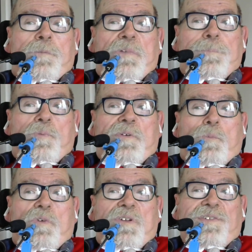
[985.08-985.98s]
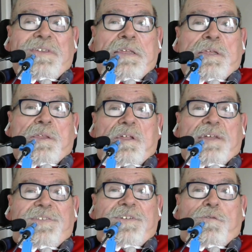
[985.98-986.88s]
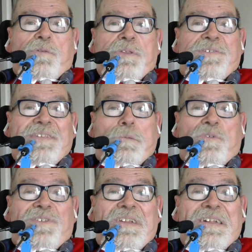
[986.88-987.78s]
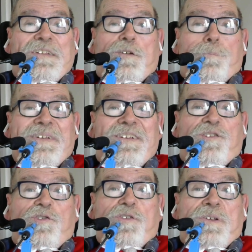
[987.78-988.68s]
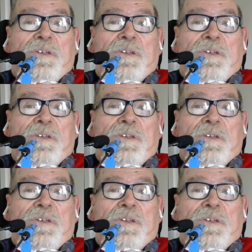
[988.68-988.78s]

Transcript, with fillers: My point was that I think that would not diminish